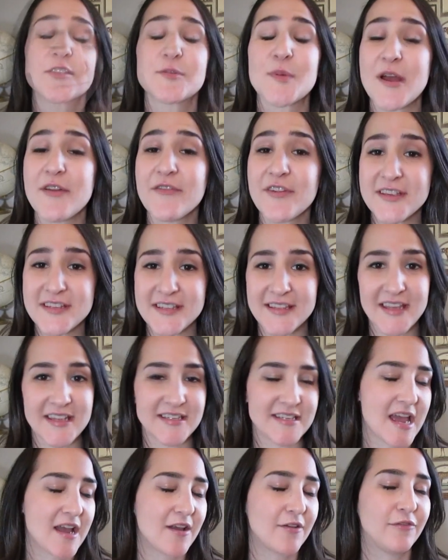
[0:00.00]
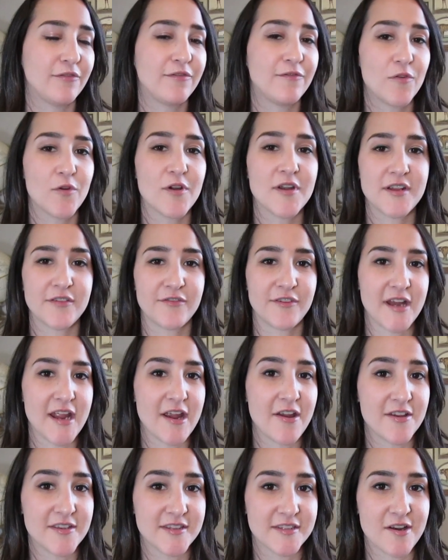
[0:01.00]
So I recently tackled four different
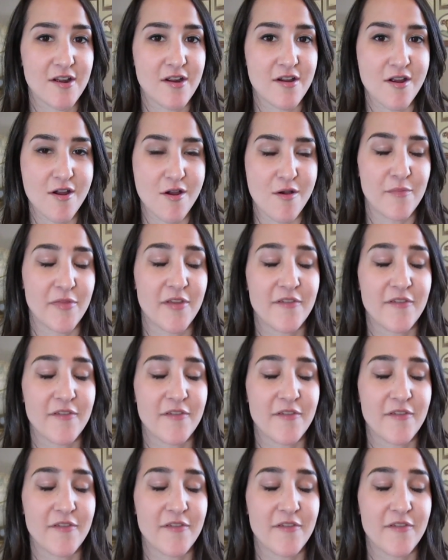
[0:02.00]
areas in our home.